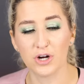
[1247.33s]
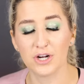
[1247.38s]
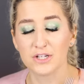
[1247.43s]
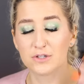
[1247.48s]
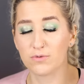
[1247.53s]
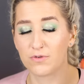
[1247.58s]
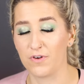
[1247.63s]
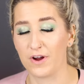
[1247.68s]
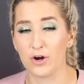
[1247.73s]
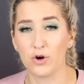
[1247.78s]
because
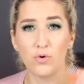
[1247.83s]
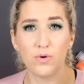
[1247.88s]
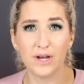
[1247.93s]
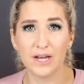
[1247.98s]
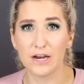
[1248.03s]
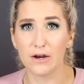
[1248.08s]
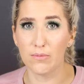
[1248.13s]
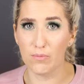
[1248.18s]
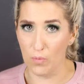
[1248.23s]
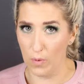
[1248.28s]
if I go and
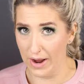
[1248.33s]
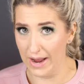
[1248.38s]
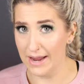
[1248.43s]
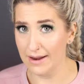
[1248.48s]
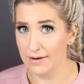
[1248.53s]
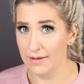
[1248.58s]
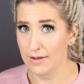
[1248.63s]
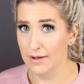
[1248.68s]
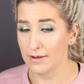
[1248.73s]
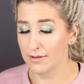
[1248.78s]
get them
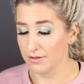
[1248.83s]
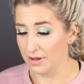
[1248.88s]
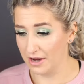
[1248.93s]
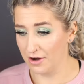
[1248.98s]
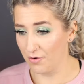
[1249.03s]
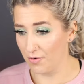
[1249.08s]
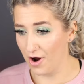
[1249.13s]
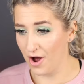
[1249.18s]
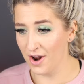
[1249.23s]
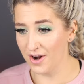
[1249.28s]
wet
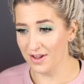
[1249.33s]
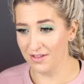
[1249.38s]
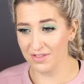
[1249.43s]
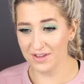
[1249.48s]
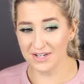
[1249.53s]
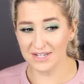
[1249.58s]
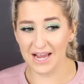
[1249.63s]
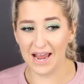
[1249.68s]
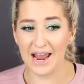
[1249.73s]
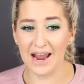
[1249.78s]
later on in
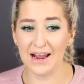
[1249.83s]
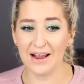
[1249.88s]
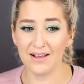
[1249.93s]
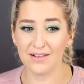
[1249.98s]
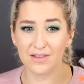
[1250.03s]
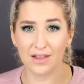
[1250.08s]
the day,